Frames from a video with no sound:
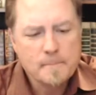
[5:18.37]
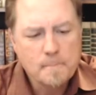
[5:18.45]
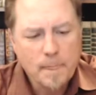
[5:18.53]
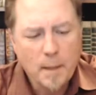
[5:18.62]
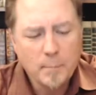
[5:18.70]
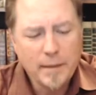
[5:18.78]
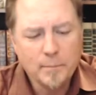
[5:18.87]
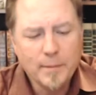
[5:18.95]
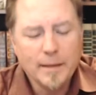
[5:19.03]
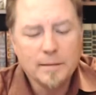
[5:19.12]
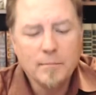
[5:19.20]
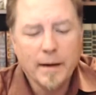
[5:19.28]
Being
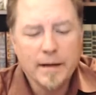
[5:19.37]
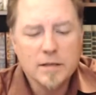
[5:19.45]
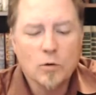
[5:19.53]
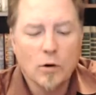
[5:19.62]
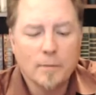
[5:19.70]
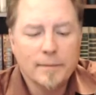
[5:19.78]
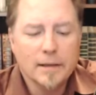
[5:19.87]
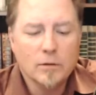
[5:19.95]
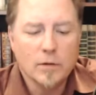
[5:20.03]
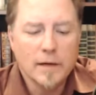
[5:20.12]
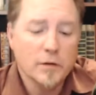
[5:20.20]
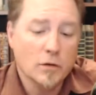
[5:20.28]
bitten by a scorpion
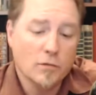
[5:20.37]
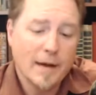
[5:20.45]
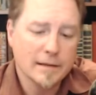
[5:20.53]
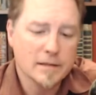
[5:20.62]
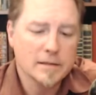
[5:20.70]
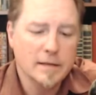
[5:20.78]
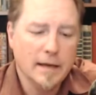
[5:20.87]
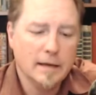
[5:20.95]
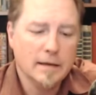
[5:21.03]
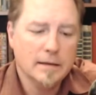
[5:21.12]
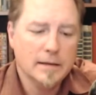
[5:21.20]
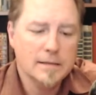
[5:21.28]
or even a
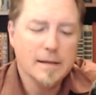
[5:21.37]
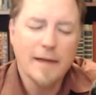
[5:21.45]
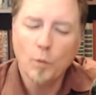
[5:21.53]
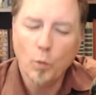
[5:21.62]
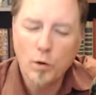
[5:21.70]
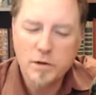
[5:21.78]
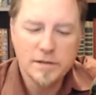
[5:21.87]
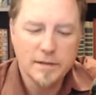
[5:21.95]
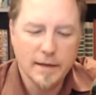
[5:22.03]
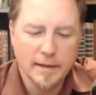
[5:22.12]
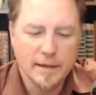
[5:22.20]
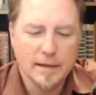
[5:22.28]
rattlesnake is not the worst
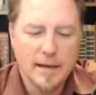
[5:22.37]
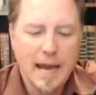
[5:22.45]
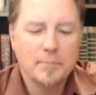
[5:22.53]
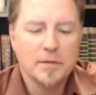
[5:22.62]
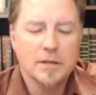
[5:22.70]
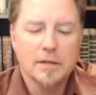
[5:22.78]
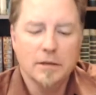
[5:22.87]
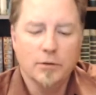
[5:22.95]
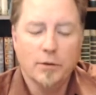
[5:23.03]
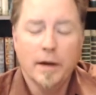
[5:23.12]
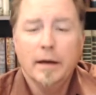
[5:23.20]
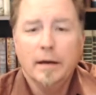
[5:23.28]
thing that can happen to you.
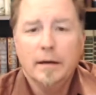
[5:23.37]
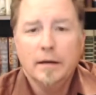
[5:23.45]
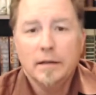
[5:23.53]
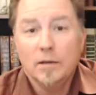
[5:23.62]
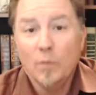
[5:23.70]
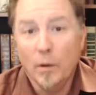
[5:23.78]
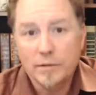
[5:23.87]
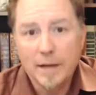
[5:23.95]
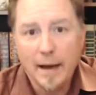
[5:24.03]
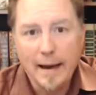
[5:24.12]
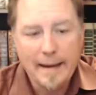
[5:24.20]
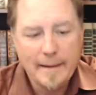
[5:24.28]
You won't
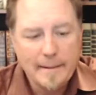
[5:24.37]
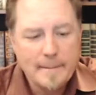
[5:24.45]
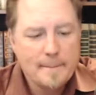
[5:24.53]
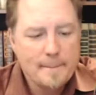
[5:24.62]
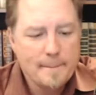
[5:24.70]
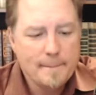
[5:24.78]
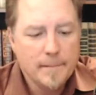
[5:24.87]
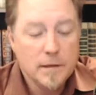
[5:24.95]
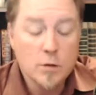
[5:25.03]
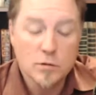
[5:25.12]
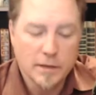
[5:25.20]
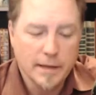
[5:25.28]
die,
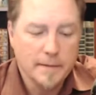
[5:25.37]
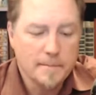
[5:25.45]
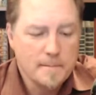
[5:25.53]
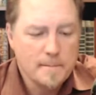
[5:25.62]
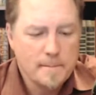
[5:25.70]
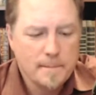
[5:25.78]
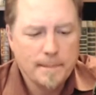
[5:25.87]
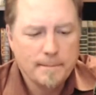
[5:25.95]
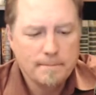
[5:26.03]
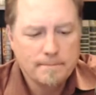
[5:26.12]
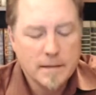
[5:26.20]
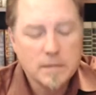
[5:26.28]
usually.
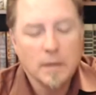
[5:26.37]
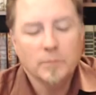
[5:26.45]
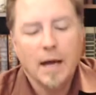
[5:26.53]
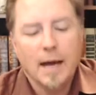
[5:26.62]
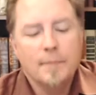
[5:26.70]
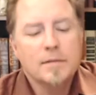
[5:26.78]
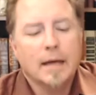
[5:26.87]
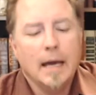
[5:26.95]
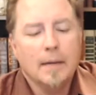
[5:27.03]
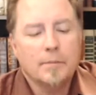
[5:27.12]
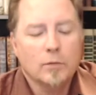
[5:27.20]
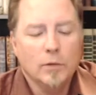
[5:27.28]
Sometimes a
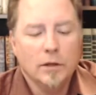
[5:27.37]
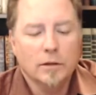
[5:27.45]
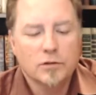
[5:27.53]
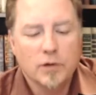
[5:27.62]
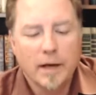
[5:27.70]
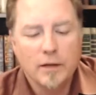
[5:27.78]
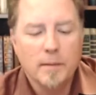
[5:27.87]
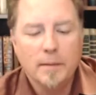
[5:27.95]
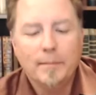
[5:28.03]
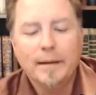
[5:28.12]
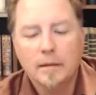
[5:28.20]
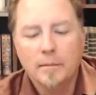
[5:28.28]
camper will try to be
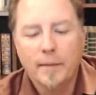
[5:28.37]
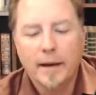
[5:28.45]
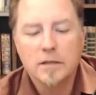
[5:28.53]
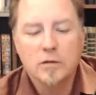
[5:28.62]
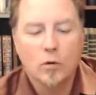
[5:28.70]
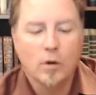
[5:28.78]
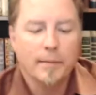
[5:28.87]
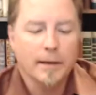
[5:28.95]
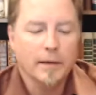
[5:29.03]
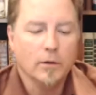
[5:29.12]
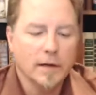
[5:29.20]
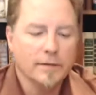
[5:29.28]
bitten by a
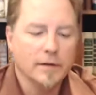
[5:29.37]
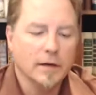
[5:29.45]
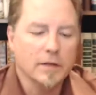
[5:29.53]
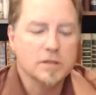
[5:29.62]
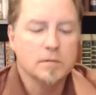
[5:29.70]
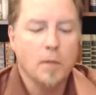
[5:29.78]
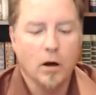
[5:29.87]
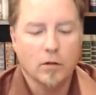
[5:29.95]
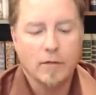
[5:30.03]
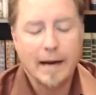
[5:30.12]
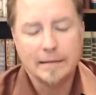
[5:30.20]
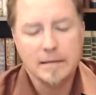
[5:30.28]
scorpion or even a small
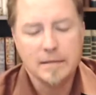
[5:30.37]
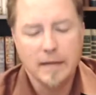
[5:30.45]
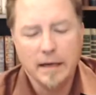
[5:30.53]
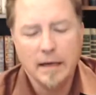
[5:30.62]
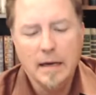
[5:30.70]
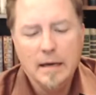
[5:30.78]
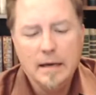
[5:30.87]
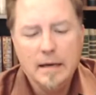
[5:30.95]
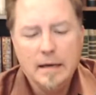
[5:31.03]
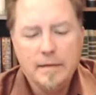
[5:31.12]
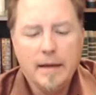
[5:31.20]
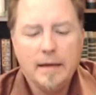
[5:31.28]
rattlesnake.
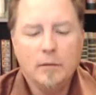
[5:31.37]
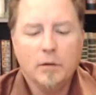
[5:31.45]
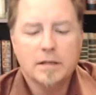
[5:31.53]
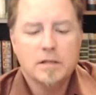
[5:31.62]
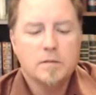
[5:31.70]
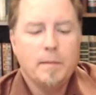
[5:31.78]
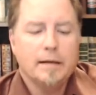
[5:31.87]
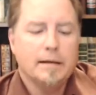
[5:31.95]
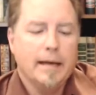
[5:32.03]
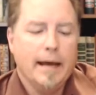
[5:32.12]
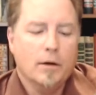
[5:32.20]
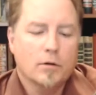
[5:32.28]
Then he will get to spend a
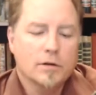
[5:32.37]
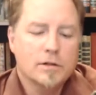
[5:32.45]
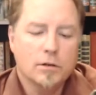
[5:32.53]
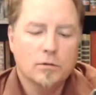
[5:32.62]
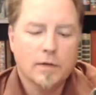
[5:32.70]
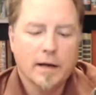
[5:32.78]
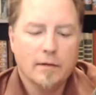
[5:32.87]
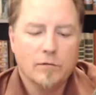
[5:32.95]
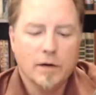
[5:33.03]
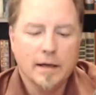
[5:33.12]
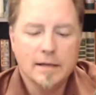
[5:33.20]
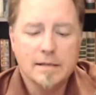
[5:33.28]
day or two
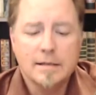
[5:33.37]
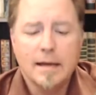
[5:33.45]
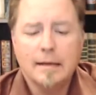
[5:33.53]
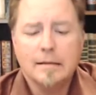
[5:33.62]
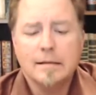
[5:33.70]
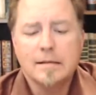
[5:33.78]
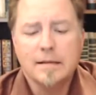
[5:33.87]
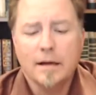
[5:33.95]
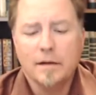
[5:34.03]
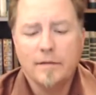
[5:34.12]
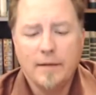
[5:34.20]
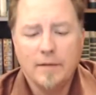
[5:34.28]
recovering in his tent instead
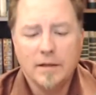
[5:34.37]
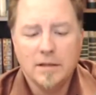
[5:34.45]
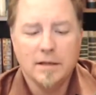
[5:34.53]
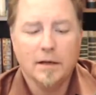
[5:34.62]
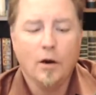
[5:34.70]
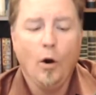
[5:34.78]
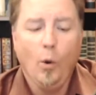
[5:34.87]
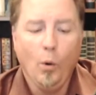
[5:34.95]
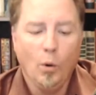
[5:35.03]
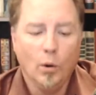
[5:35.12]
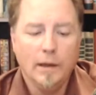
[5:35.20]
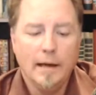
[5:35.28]
of having to dig a
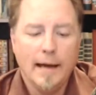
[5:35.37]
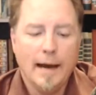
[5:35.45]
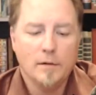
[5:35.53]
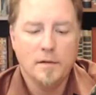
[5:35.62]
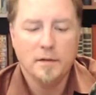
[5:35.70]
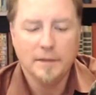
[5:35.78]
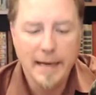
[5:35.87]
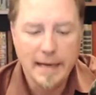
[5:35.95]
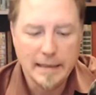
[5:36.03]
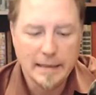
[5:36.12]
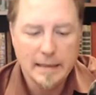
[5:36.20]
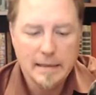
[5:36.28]
hole out in the
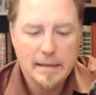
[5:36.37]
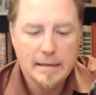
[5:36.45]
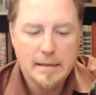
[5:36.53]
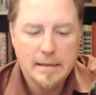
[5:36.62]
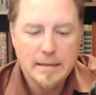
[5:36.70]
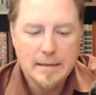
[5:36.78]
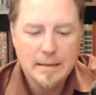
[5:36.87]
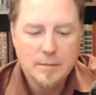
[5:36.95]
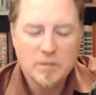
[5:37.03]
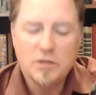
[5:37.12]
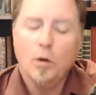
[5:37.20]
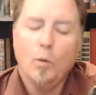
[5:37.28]
lake.
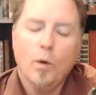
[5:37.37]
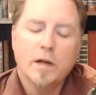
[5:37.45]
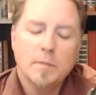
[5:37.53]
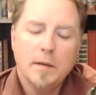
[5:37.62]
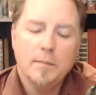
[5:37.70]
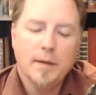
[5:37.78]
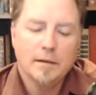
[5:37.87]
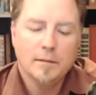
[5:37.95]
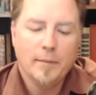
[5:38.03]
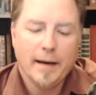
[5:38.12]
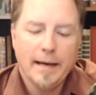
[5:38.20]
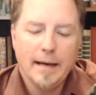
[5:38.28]
But you don't want to be bitten
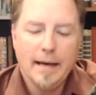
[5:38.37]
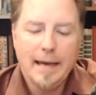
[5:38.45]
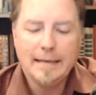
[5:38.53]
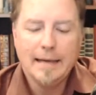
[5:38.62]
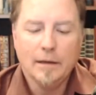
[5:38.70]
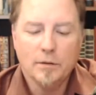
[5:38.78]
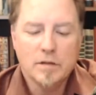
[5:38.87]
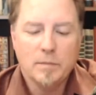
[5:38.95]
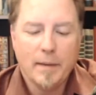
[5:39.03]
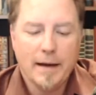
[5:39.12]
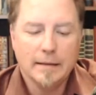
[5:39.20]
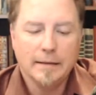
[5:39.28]
by a yellow
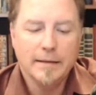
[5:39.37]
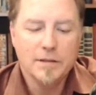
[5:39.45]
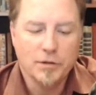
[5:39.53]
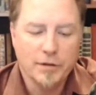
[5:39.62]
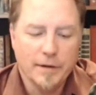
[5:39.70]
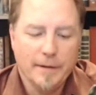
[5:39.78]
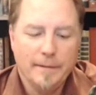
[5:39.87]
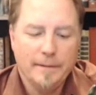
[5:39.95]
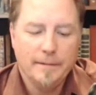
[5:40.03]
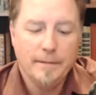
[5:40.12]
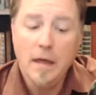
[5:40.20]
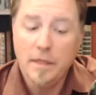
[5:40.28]
spotted lizard.
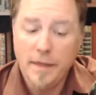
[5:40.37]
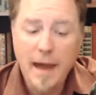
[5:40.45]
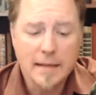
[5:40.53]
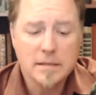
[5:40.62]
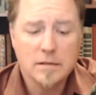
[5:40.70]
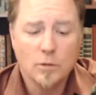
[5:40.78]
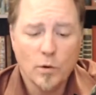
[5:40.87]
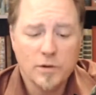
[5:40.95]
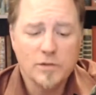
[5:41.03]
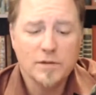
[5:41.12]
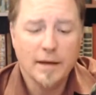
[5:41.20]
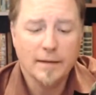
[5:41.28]
That's the
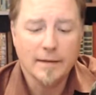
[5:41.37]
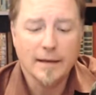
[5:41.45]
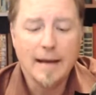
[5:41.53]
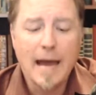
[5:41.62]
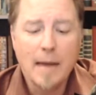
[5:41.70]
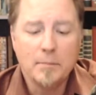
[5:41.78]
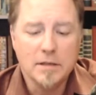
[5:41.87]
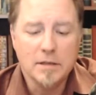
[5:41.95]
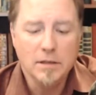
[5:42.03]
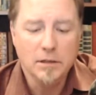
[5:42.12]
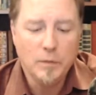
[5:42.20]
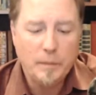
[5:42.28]
worst thing that can happen to
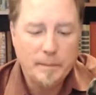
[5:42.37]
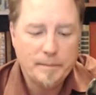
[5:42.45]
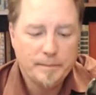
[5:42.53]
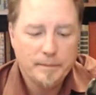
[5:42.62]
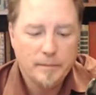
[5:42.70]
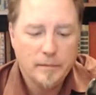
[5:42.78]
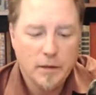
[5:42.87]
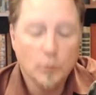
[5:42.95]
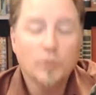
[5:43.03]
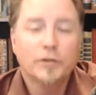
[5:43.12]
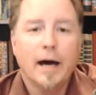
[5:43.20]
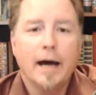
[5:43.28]
you. You
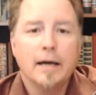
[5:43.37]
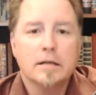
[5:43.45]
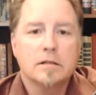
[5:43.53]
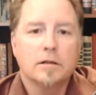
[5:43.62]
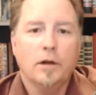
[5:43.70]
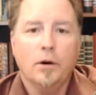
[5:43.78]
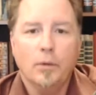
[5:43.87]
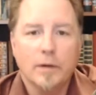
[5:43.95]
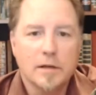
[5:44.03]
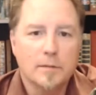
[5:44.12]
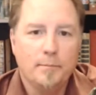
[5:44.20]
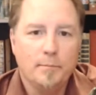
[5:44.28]
will die a slow
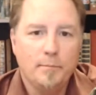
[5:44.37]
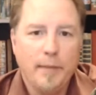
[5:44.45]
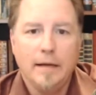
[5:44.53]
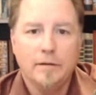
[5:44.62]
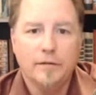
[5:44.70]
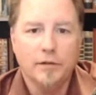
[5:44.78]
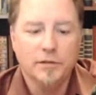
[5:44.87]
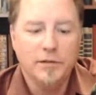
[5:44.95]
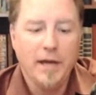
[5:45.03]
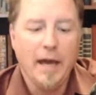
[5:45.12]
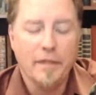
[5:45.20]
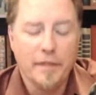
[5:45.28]
and painful
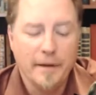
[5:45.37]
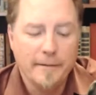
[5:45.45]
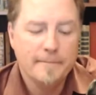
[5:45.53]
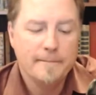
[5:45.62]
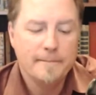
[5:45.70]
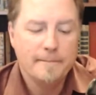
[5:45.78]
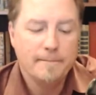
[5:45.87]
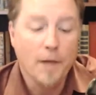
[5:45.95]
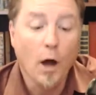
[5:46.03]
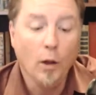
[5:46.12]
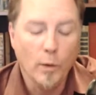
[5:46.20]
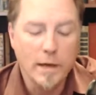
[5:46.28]
death.
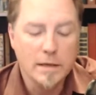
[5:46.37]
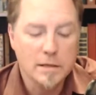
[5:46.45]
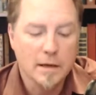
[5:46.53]
Always.